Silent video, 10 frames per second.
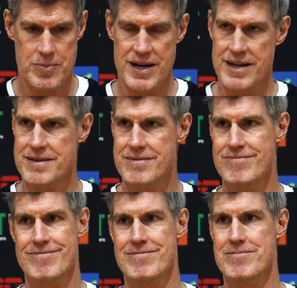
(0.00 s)
But
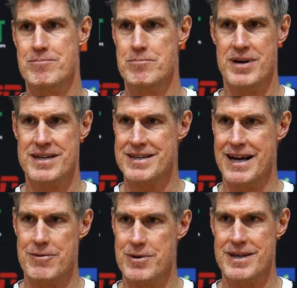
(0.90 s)
it's
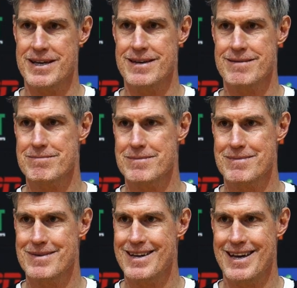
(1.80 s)
not really
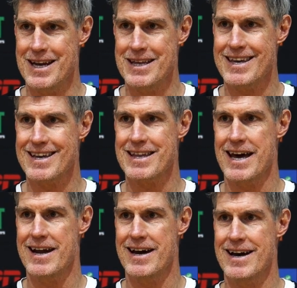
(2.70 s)
anything
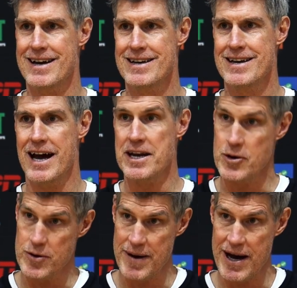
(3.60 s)
that I
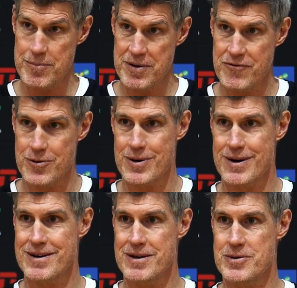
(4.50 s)
knew about
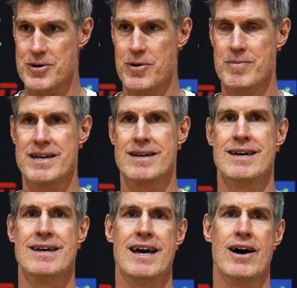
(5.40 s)
before you told me,
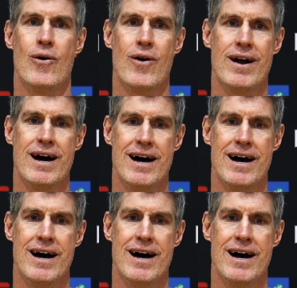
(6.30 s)
or